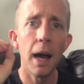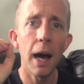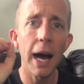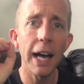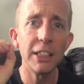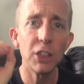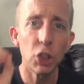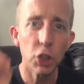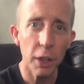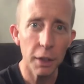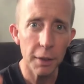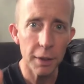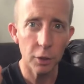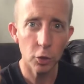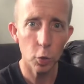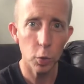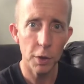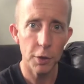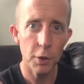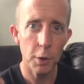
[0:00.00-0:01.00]
I share
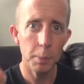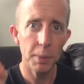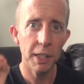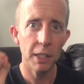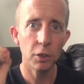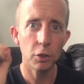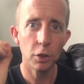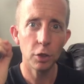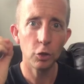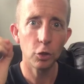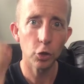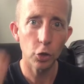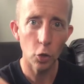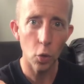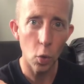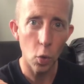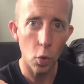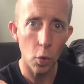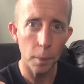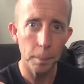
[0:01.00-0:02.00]
this with you because in
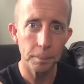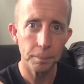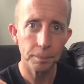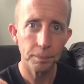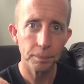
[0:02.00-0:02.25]
school,